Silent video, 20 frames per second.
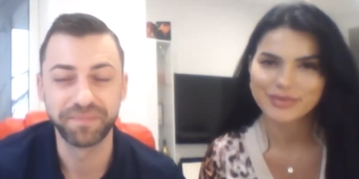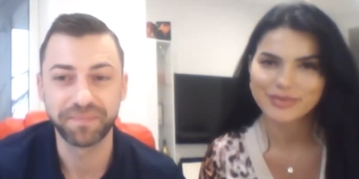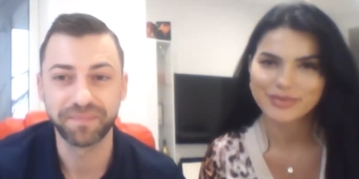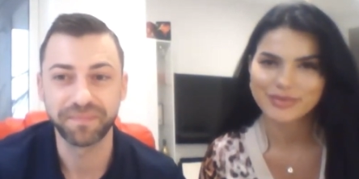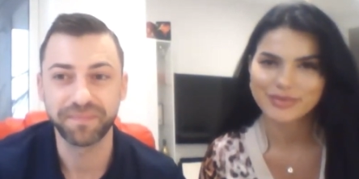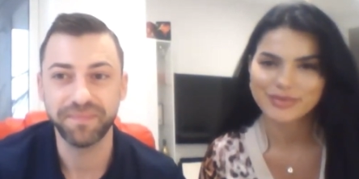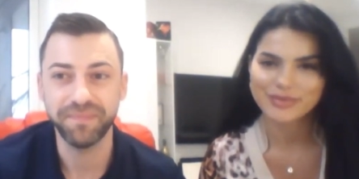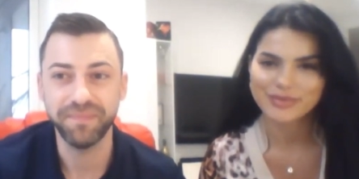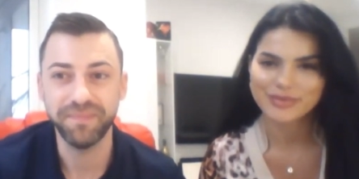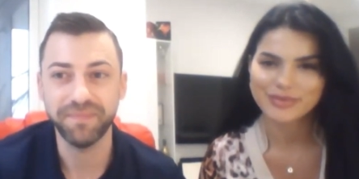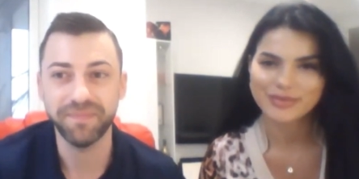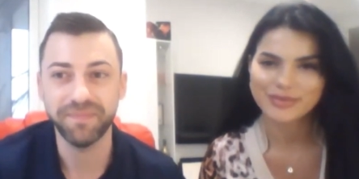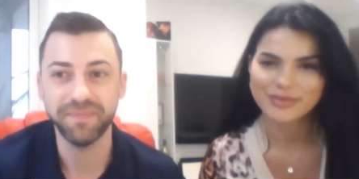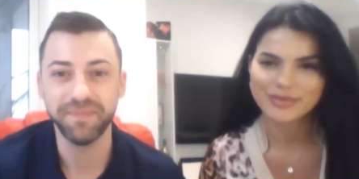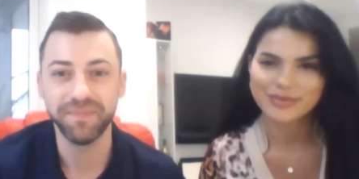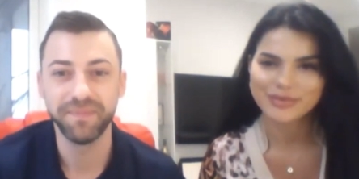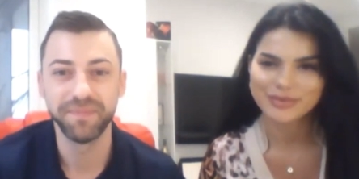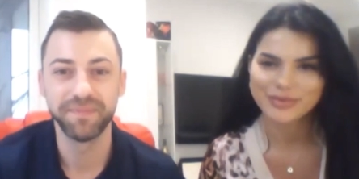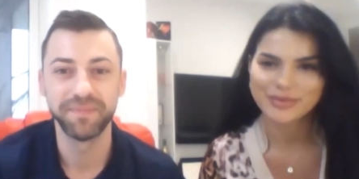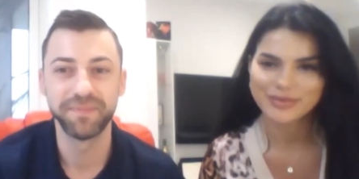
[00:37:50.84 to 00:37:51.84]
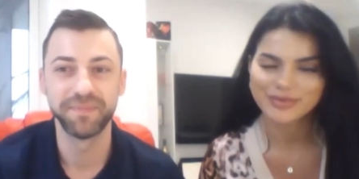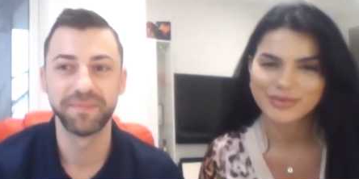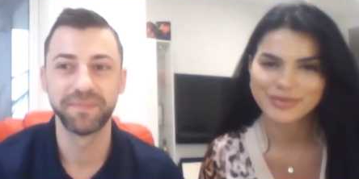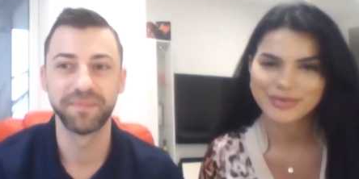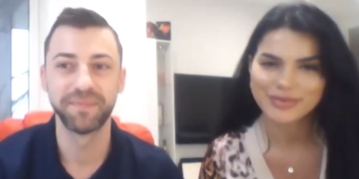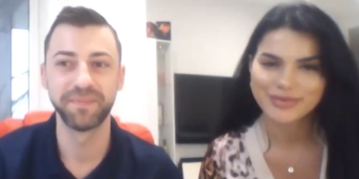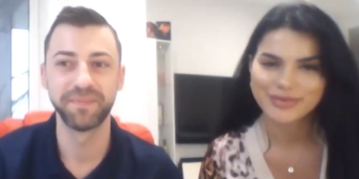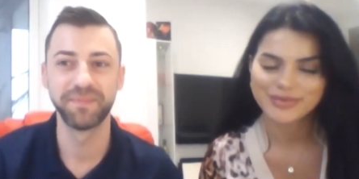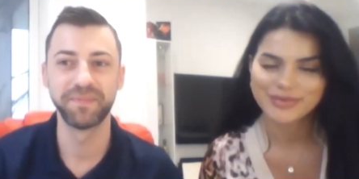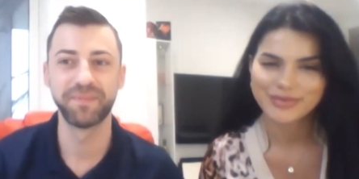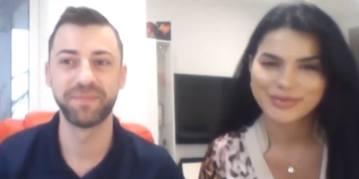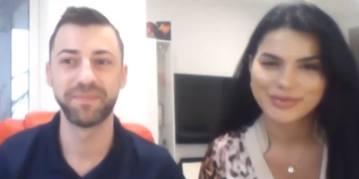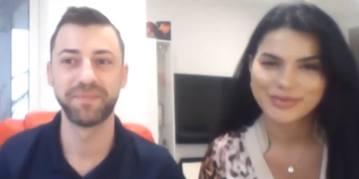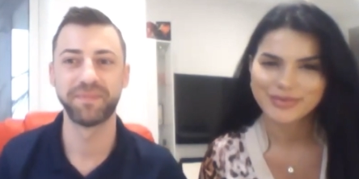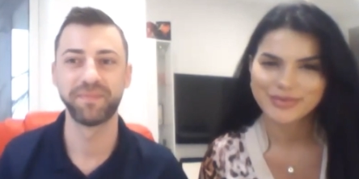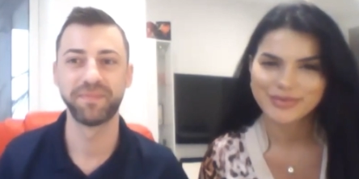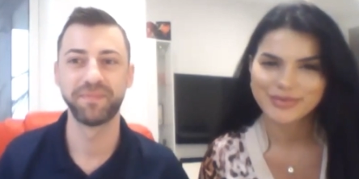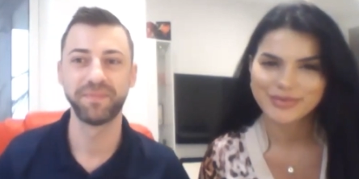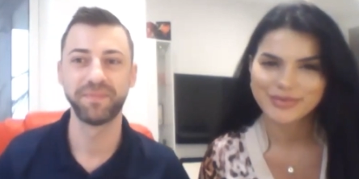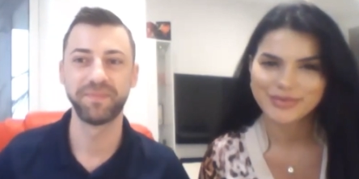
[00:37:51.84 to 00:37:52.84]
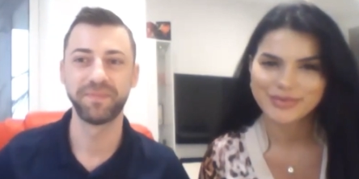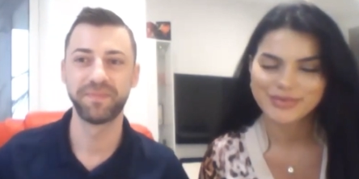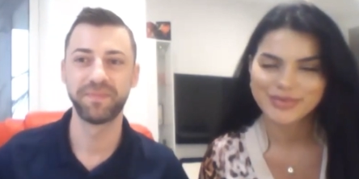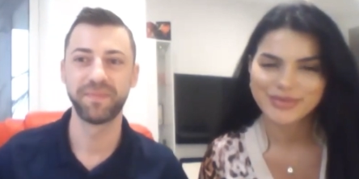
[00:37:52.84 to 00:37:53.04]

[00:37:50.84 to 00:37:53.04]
(no one is talking)